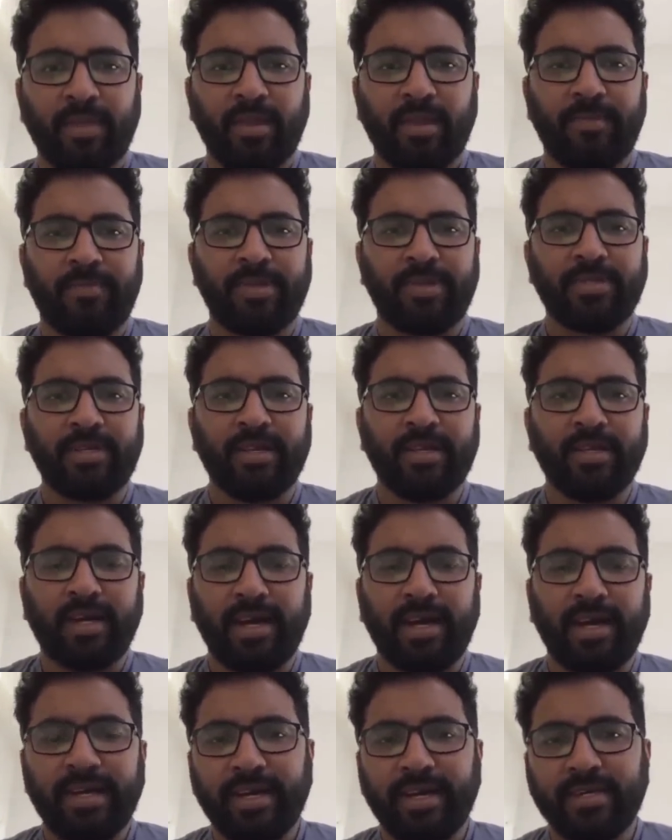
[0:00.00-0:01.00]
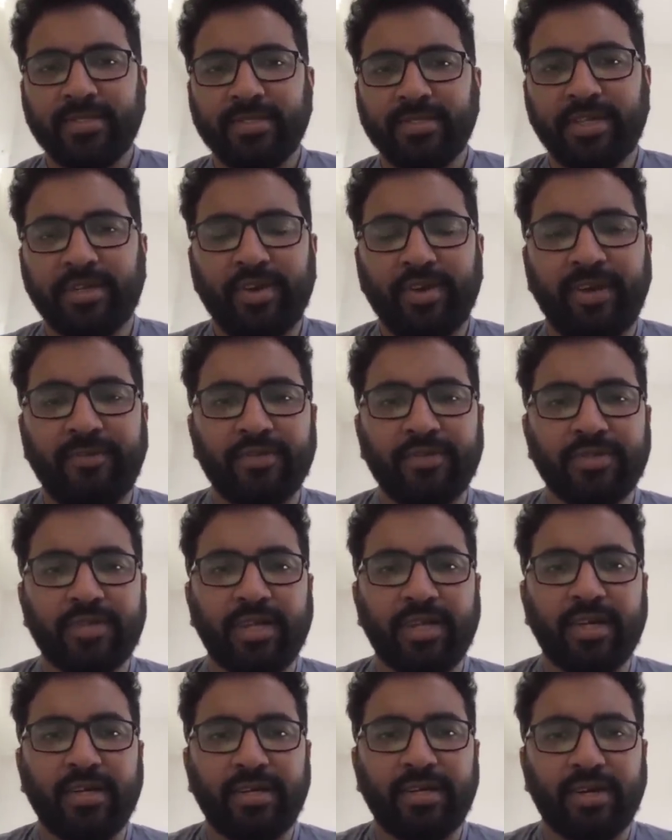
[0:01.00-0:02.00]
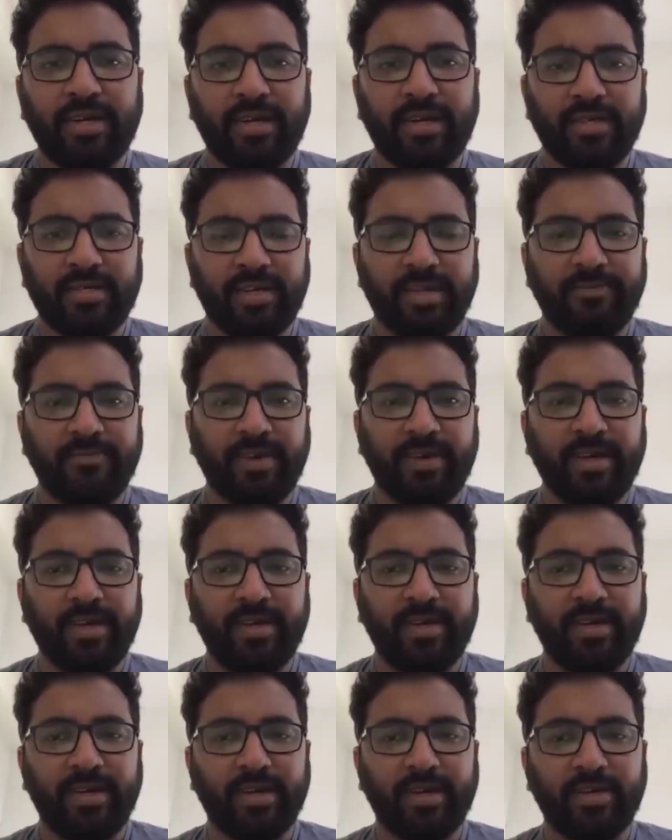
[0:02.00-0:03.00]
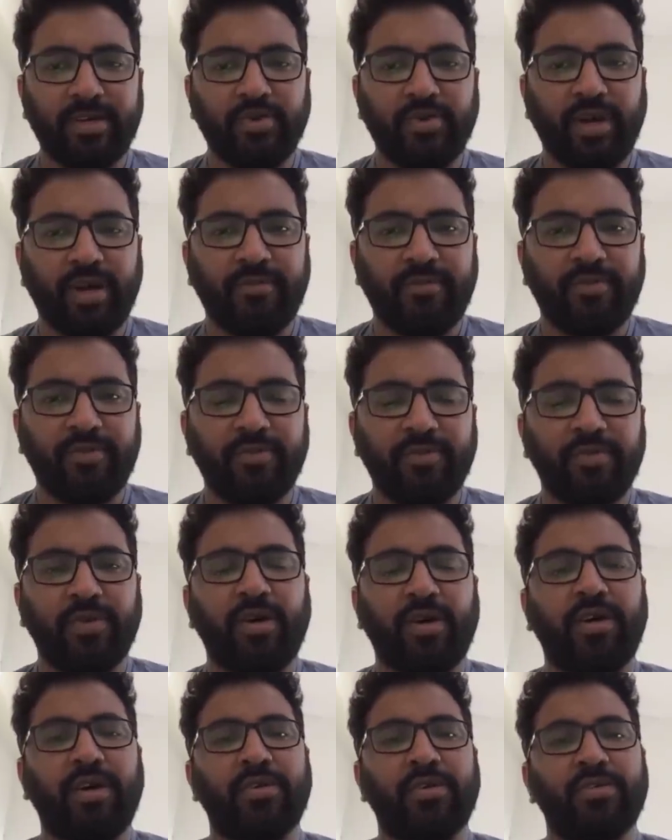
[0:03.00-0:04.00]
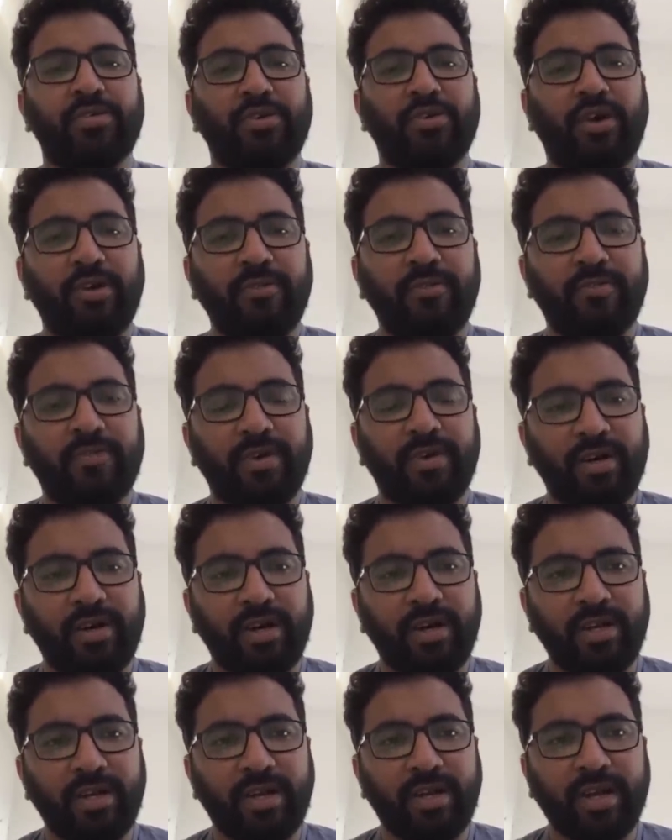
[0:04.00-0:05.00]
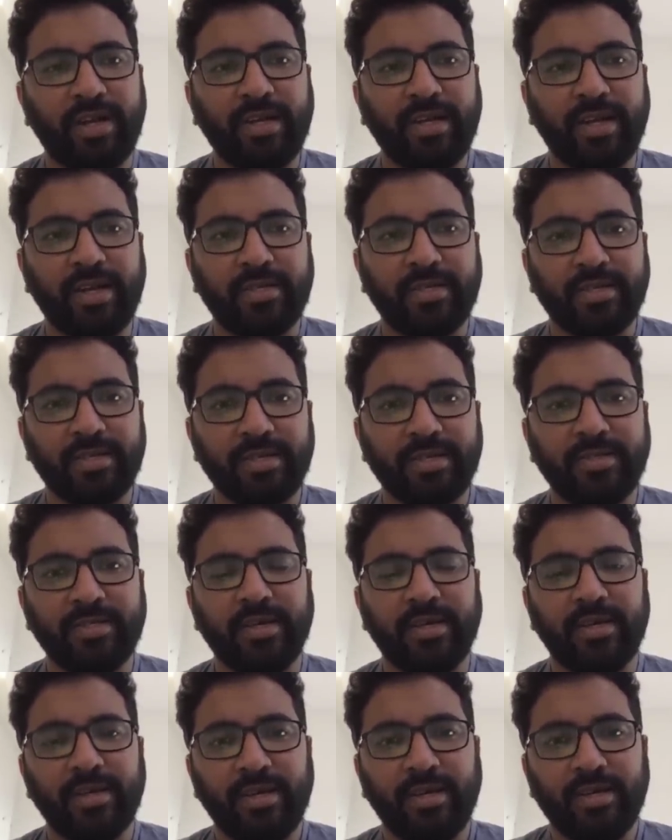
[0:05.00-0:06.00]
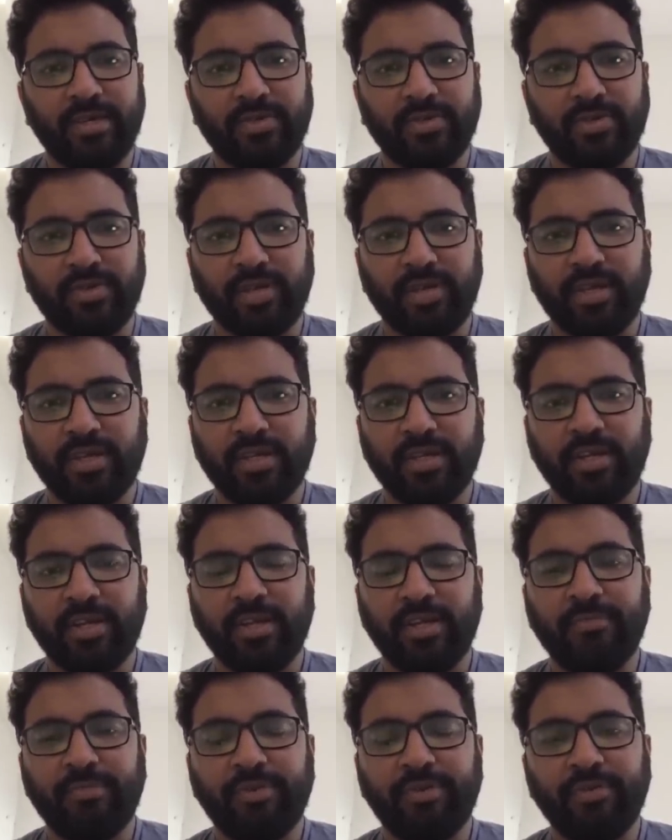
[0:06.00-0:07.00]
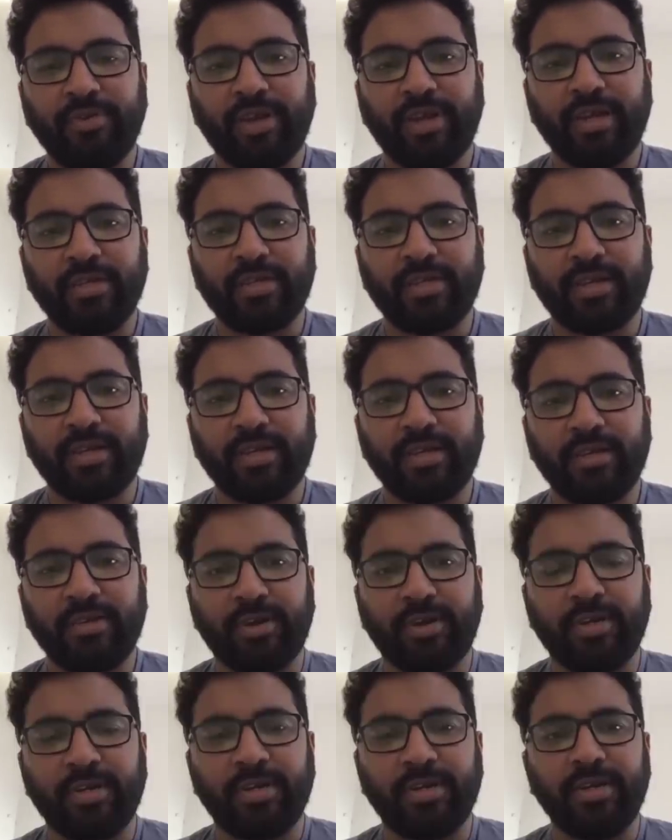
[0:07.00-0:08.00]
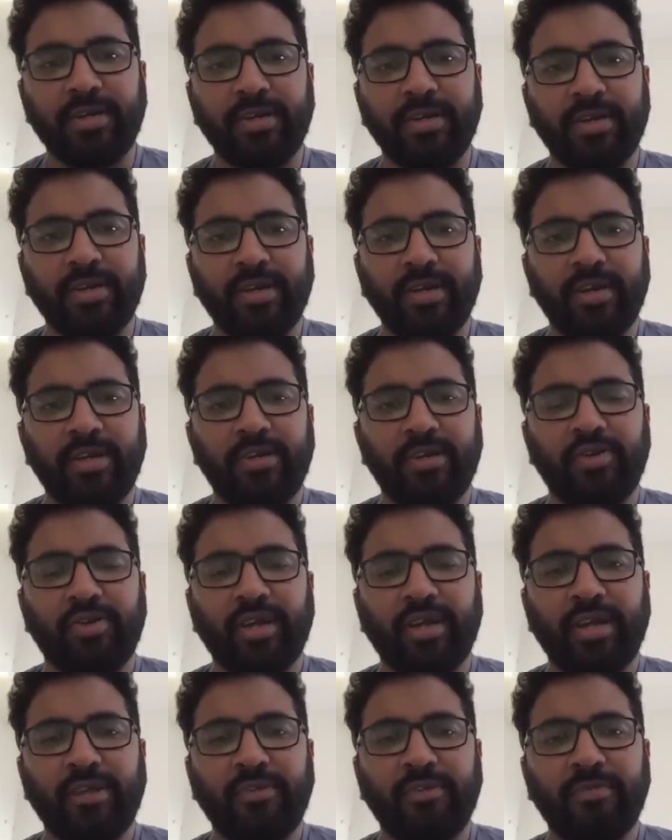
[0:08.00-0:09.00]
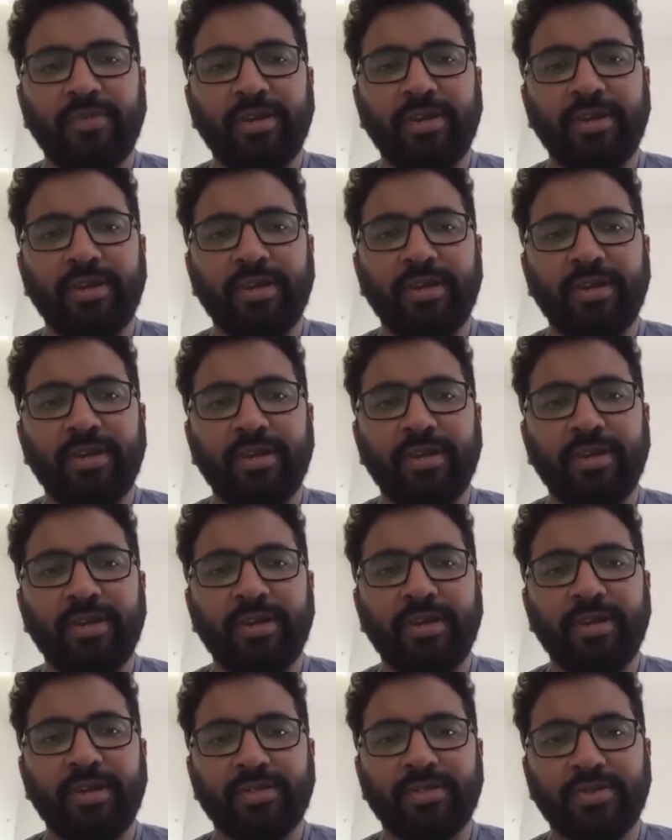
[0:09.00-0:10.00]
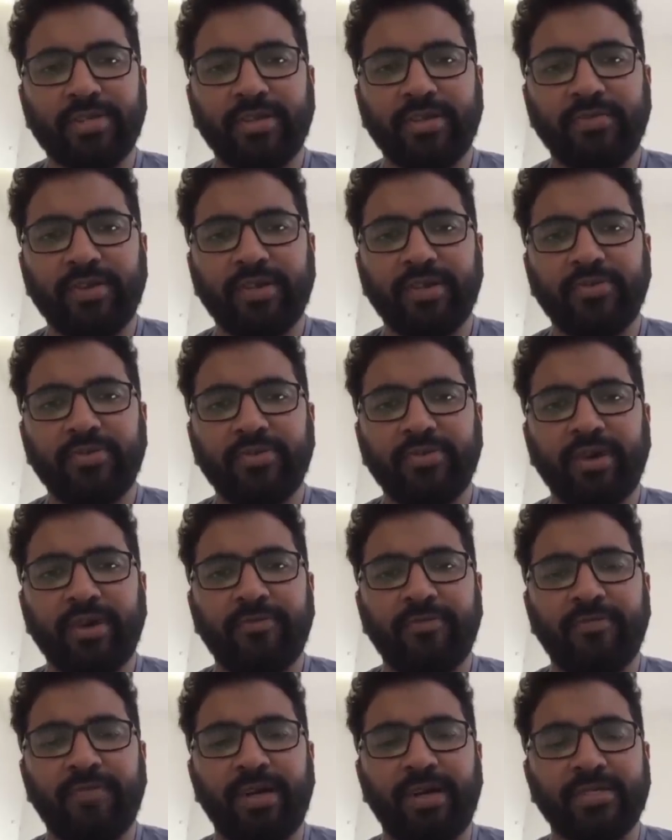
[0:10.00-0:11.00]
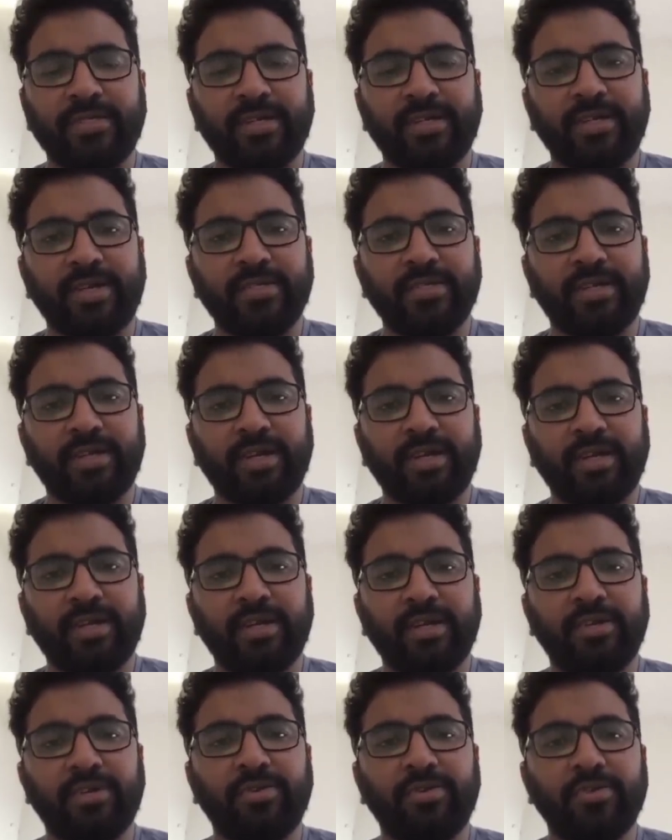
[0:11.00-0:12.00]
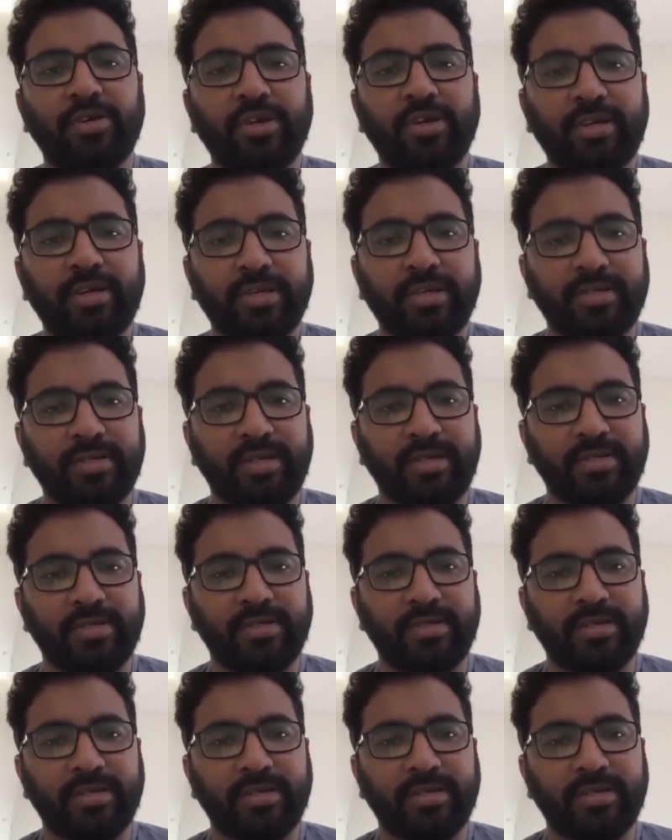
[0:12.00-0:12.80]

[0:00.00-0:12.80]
Prasanna, the idea is that you have to start uh, somewhere. You have to uh, solve and write answers so that it will improve your answer writing quality. You can never be in a situation where you have mastered answer writing and you will join a test series.